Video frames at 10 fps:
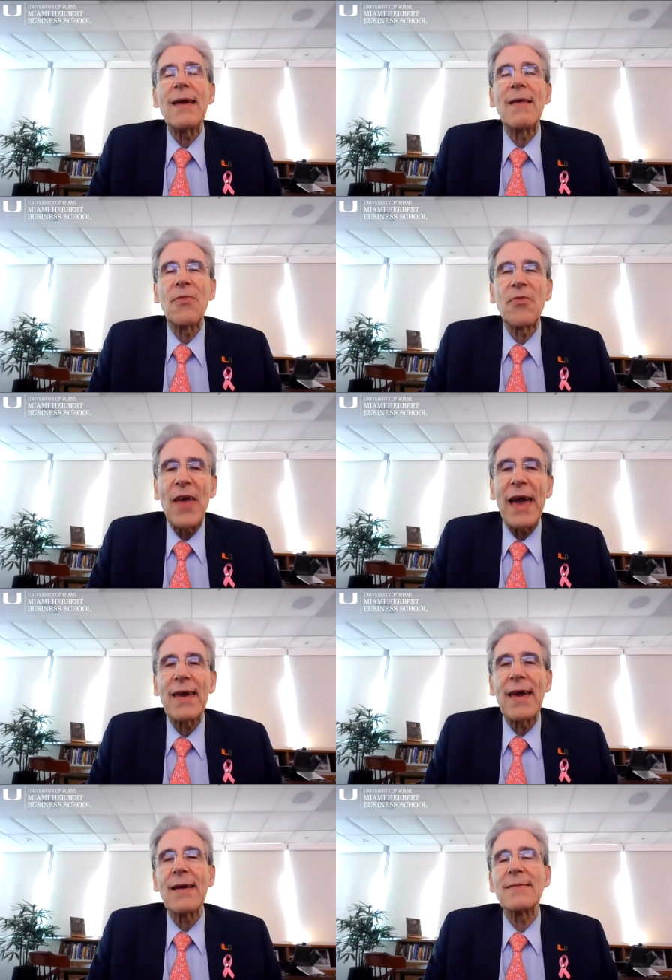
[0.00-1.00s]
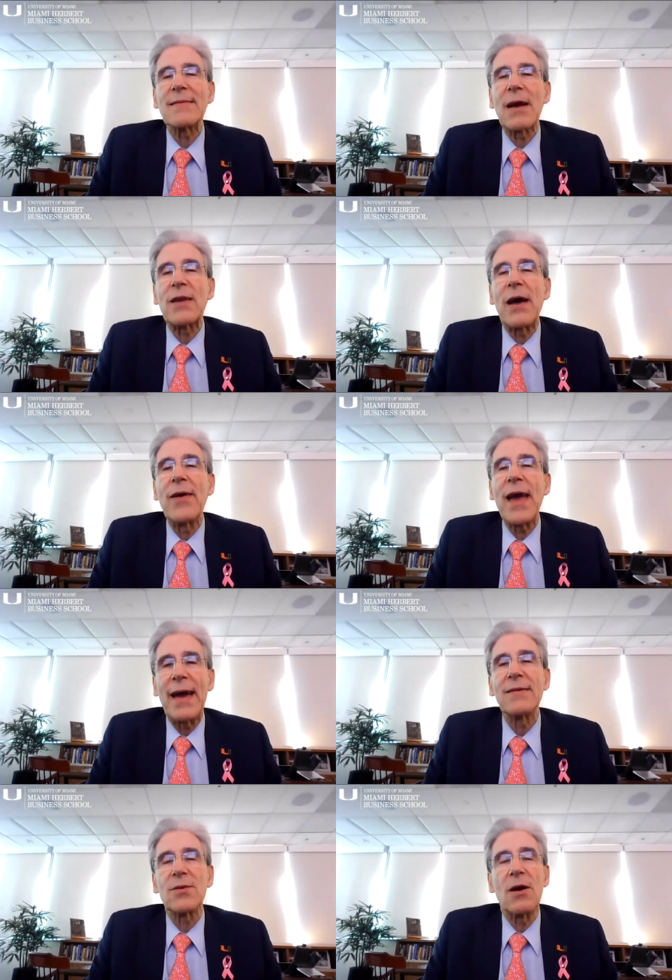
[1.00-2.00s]
in thanking Secretary
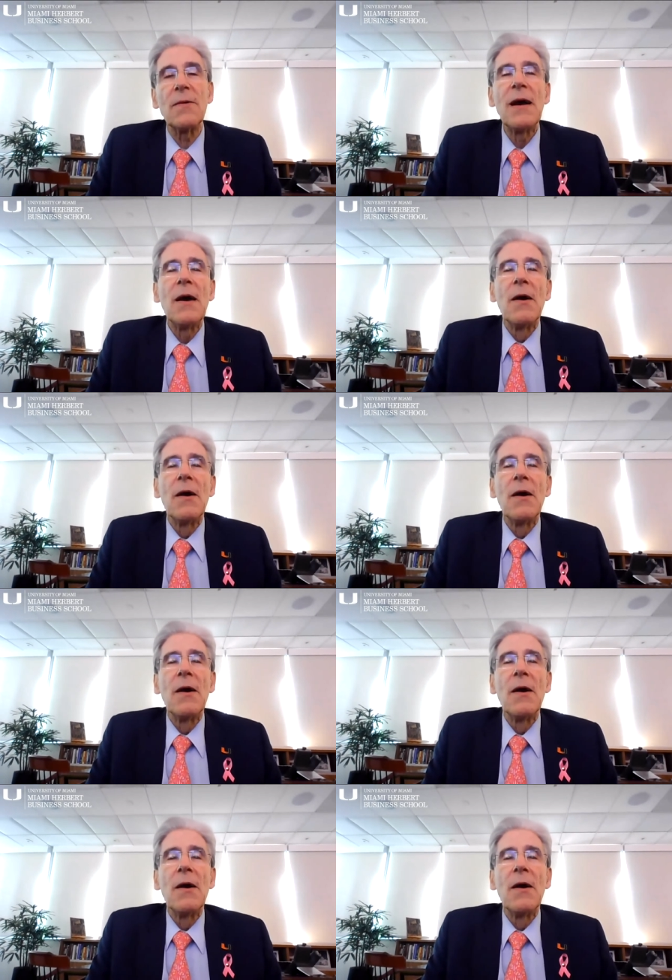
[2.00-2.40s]
Azar